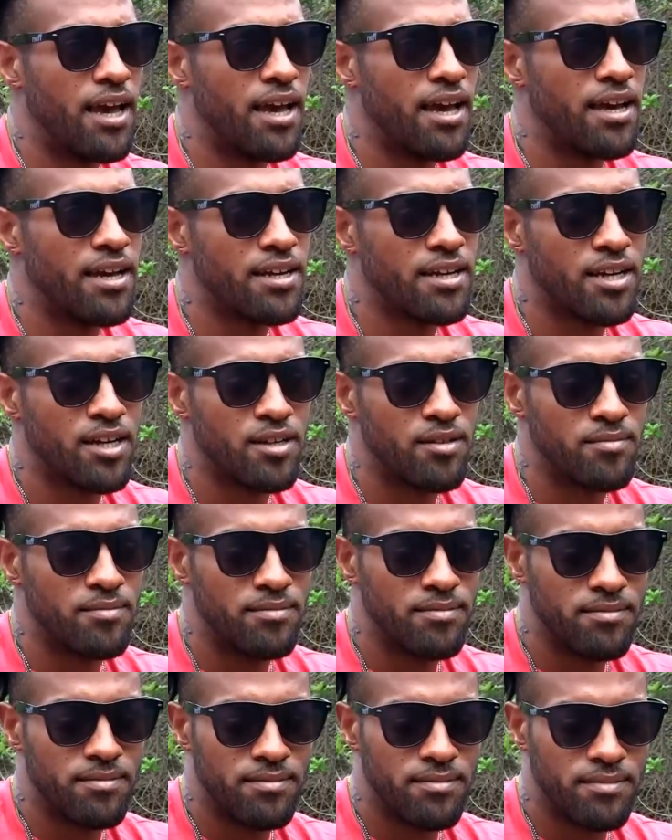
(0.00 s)
And
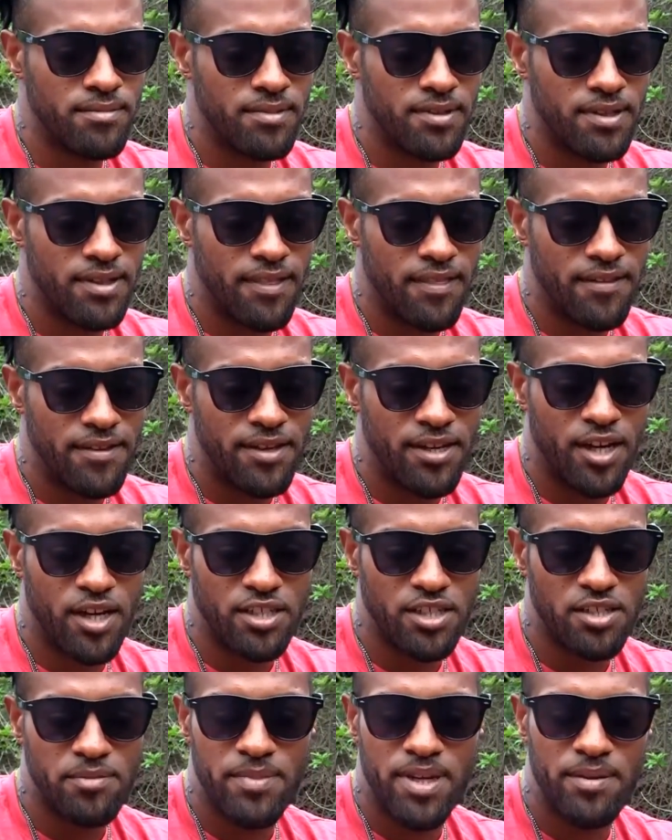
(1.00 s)
um, yeah,
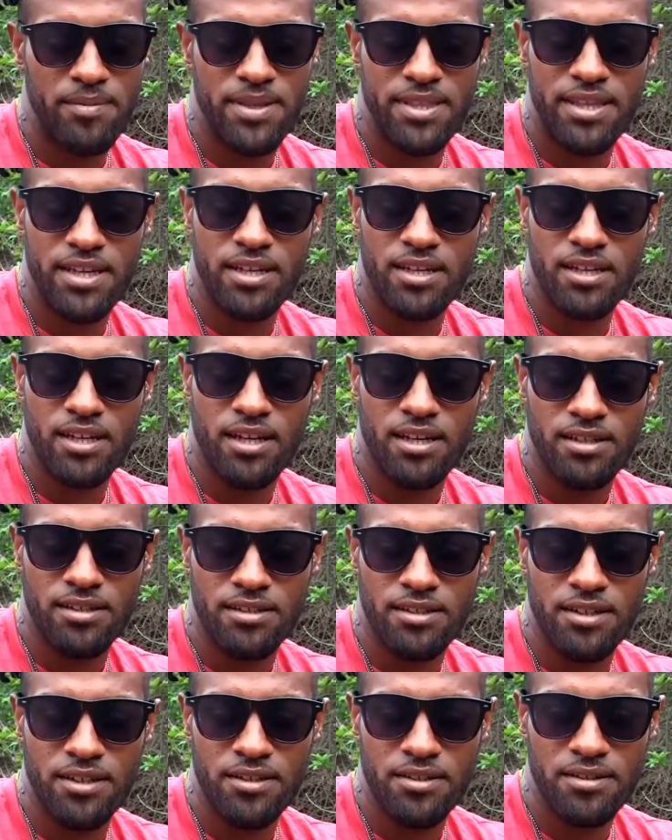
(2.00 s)
it just made me think a lot,
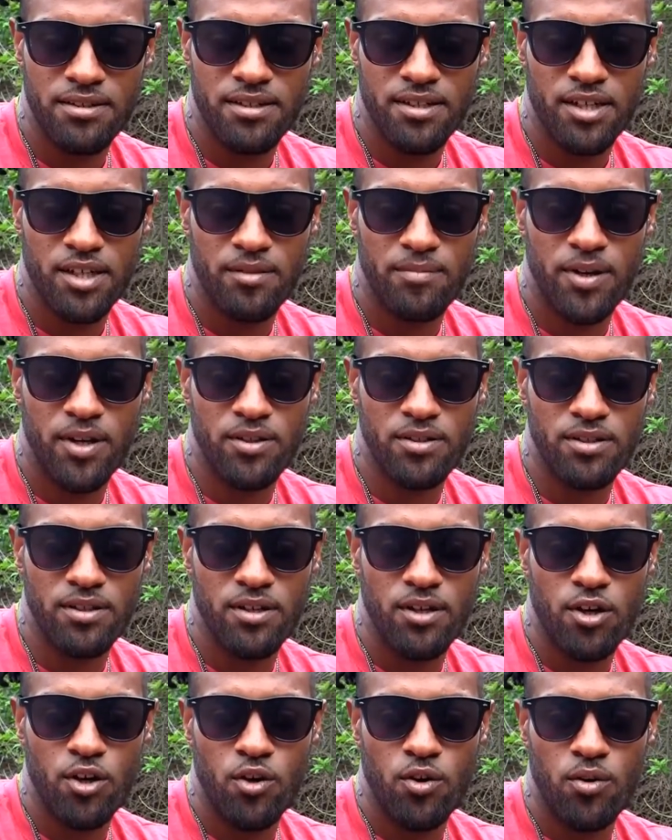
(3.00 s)
you know, about,
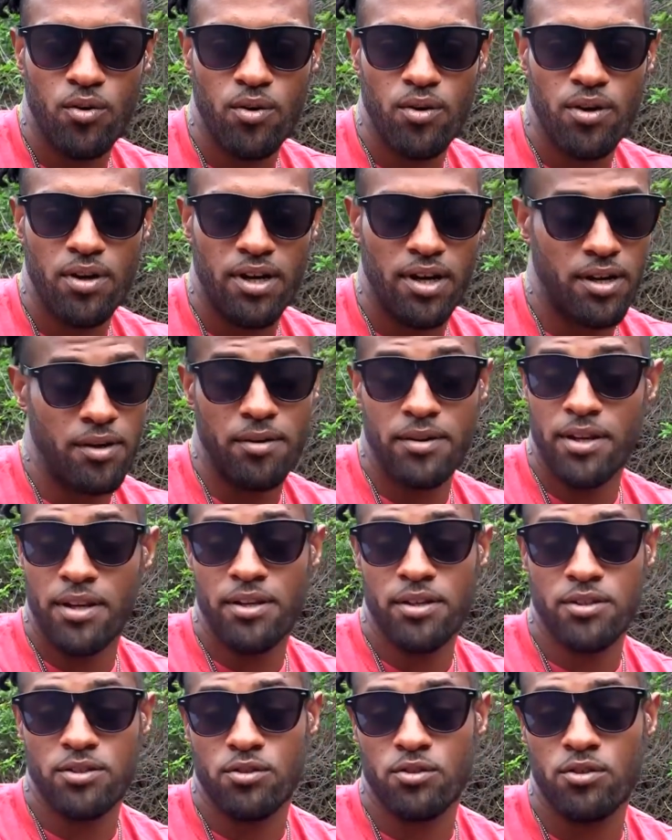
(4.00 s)
uh, and
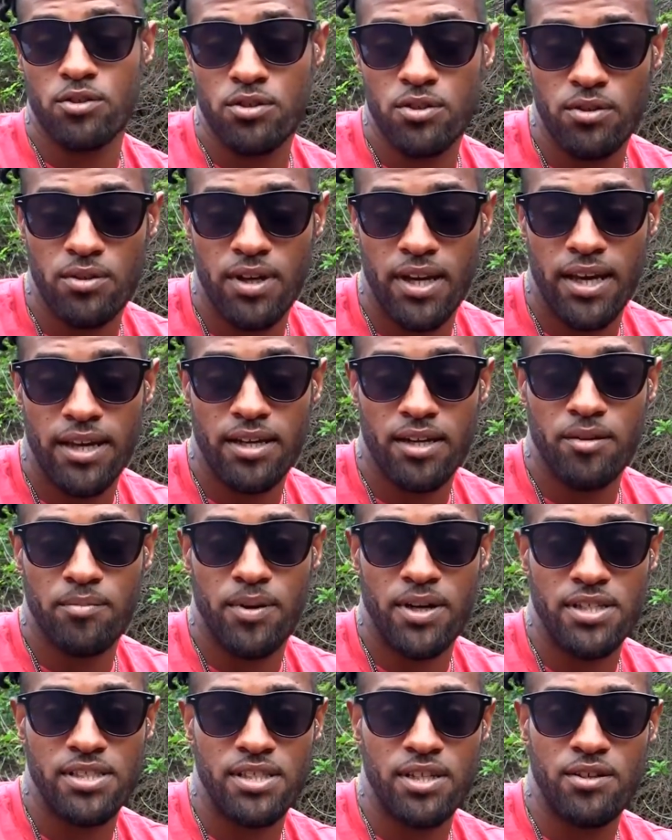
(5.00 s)
he was also like a
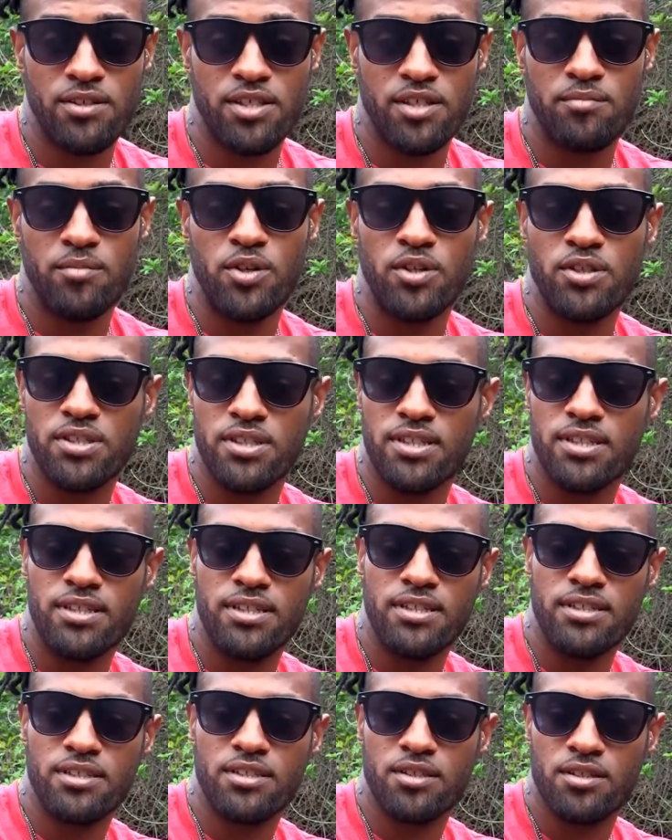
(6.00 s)
person that was
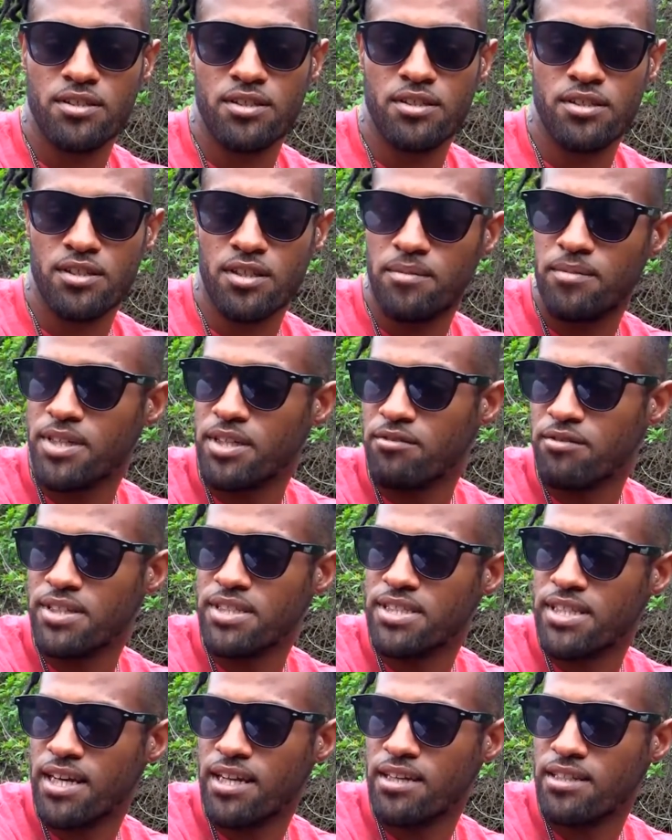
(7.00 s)
emotionally to some
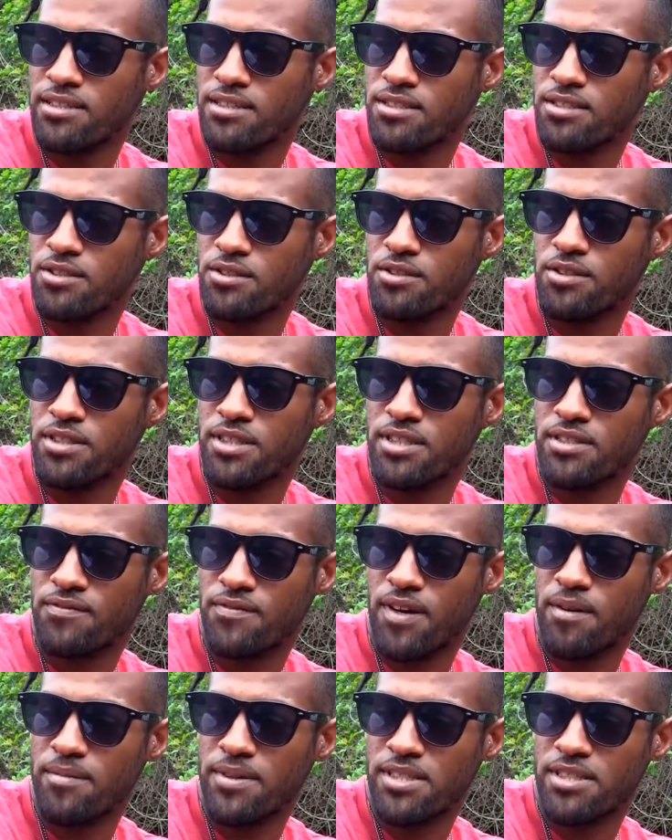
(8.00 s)
degree challenged due to his
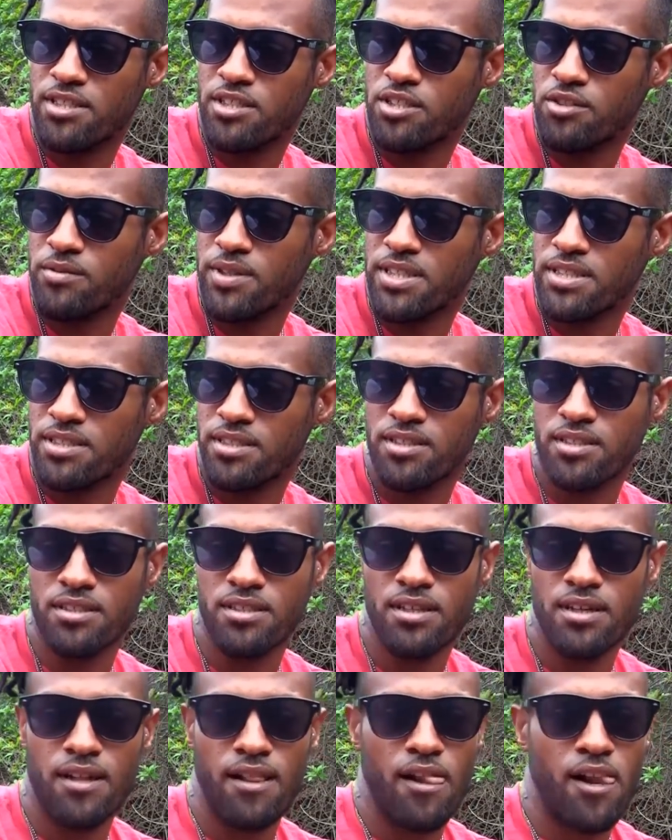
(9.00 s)
family
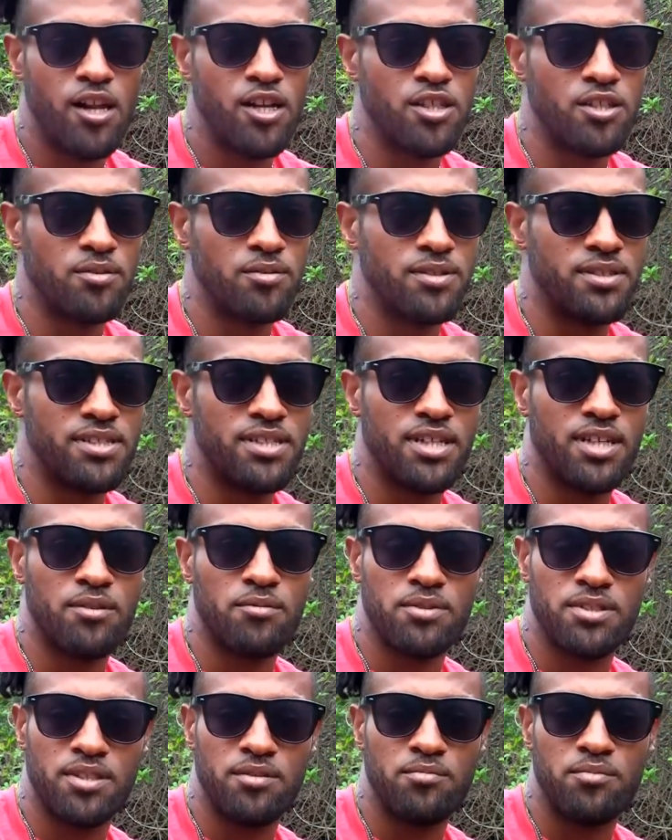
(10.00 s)
situation. Mm-hmm. His dad
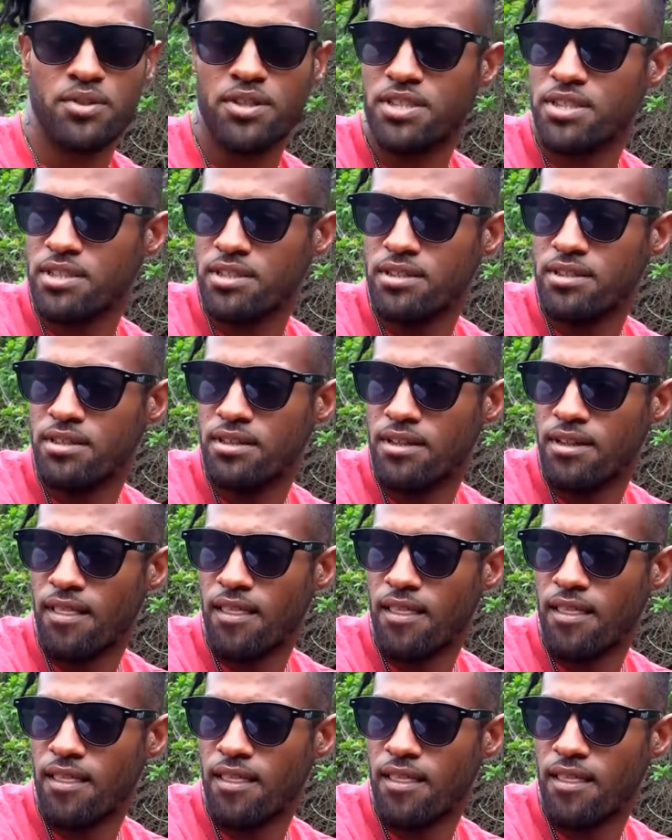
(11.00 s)
was in prison.